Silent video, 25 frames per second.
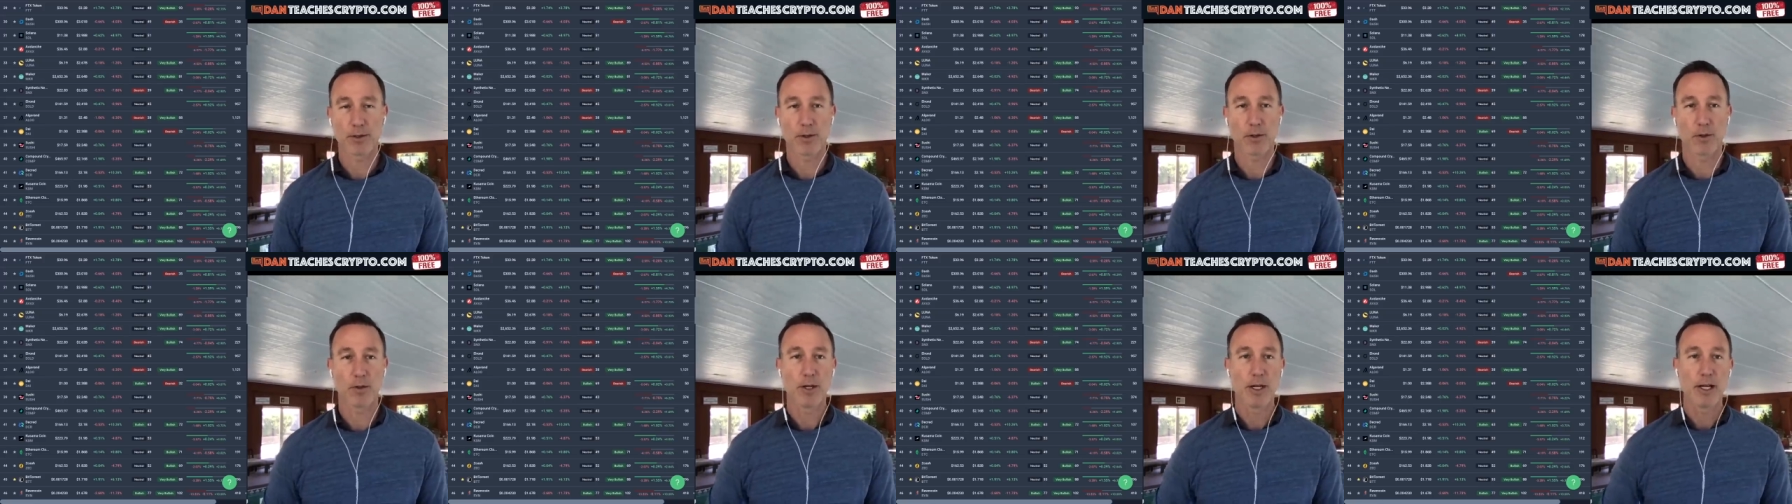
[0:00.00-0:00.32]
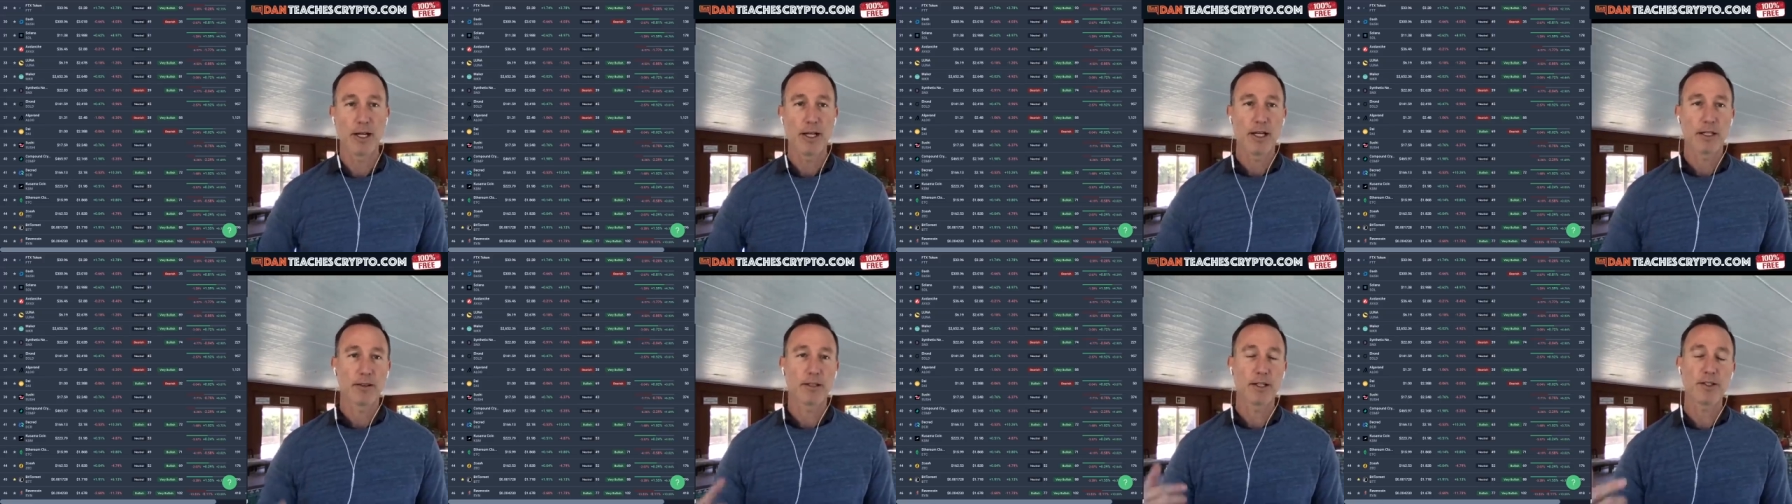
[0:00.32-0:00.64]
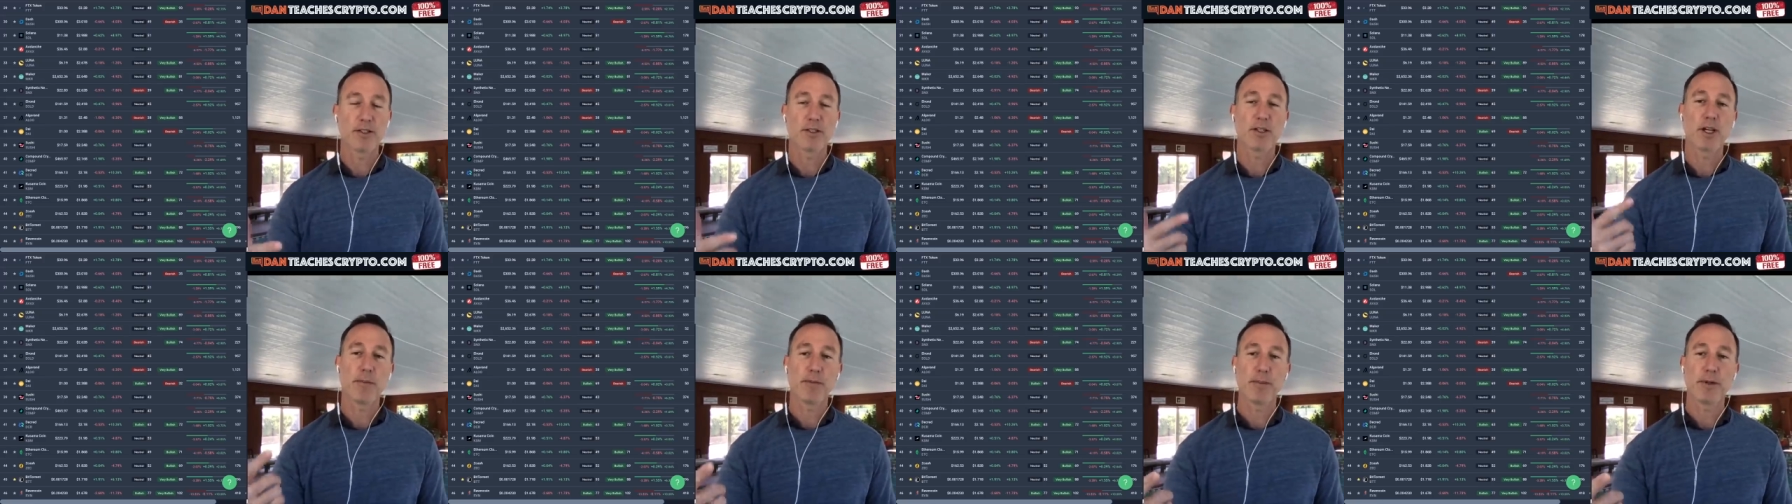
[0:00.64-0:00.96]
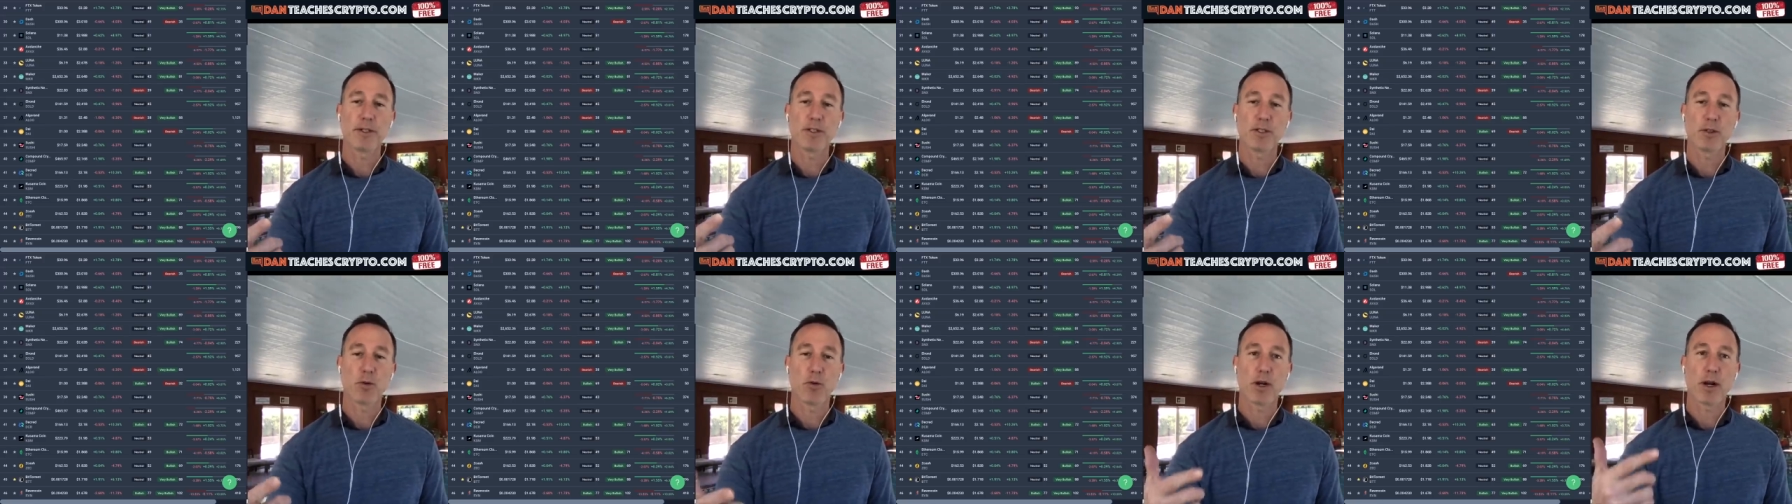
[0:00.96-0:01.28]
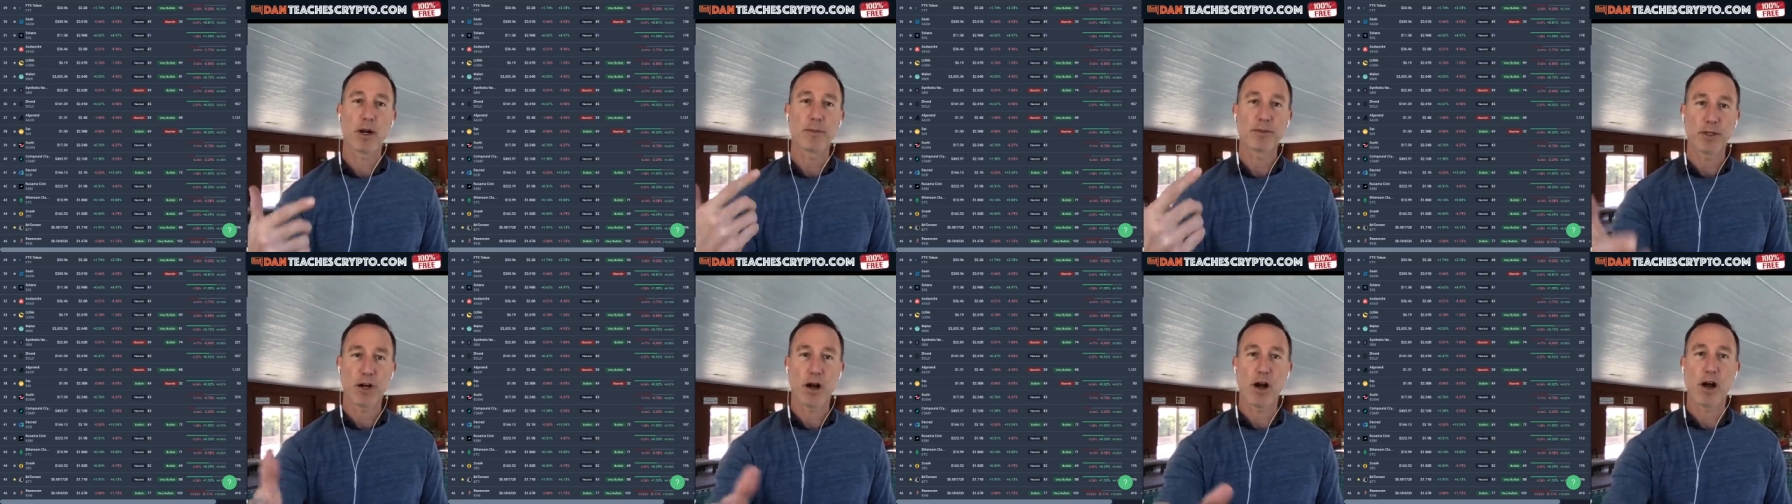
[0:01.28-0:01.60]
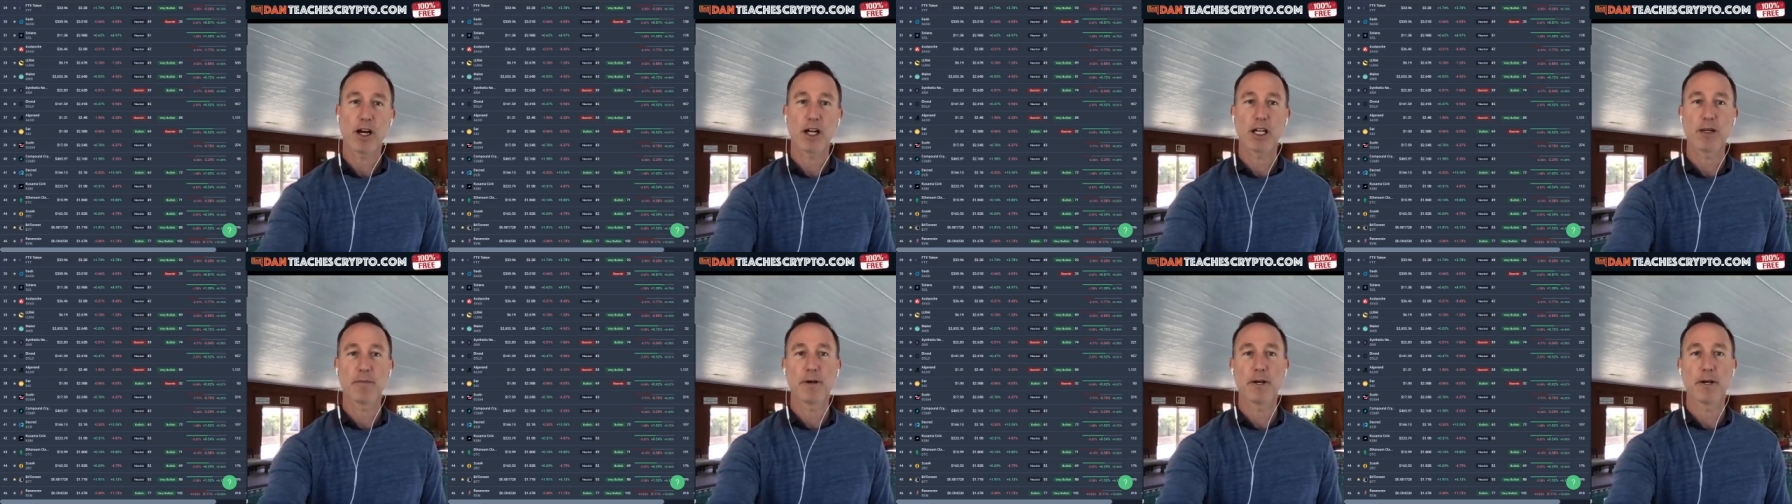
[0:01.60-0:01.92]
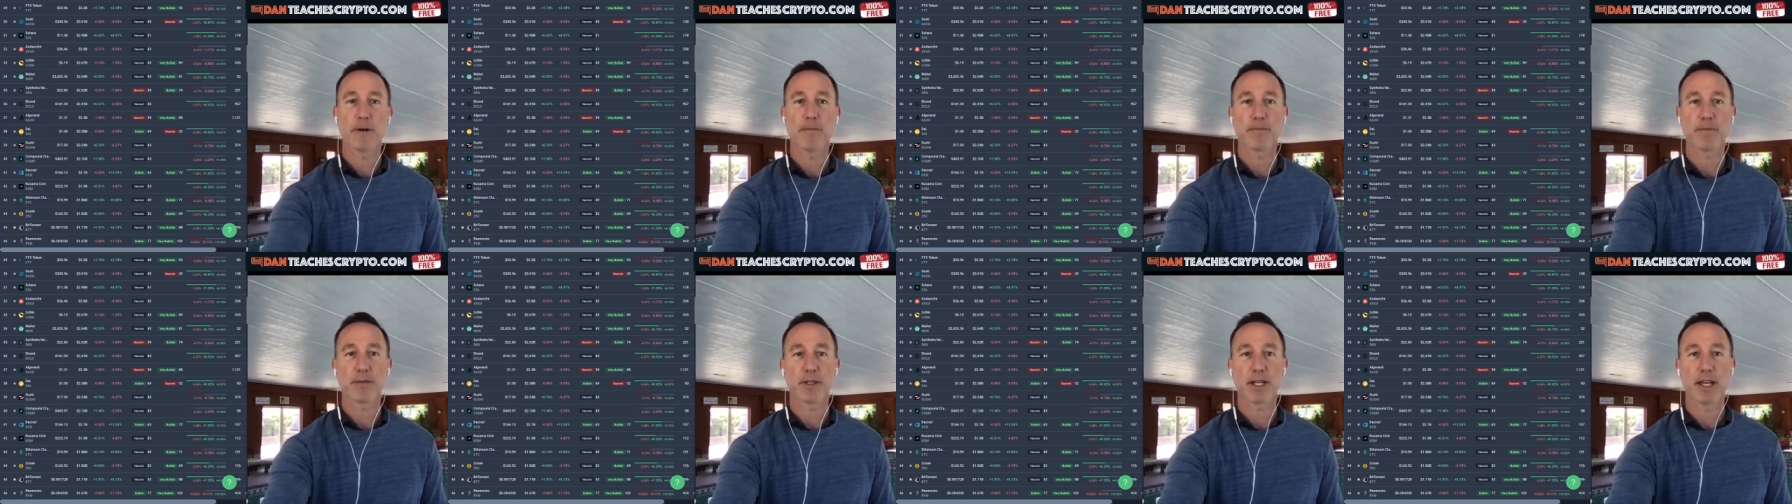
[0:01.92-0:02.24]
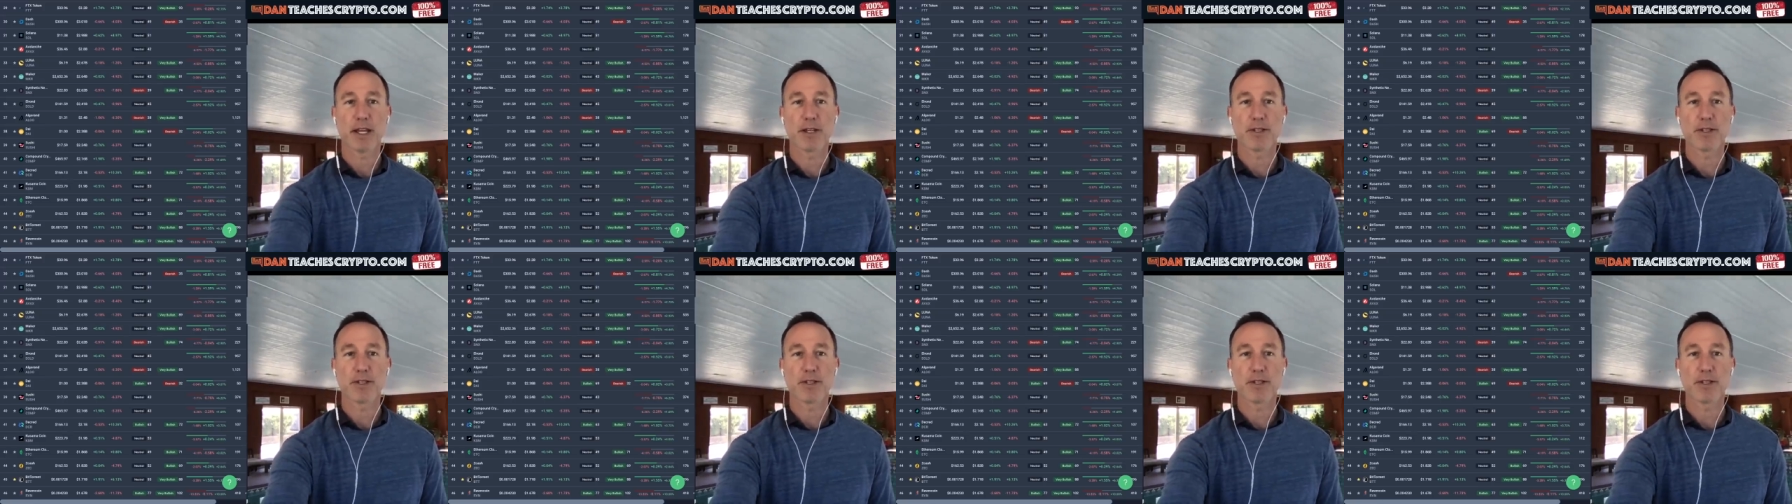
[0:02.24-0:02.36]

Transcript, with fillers: So let's jump into what I'm talking about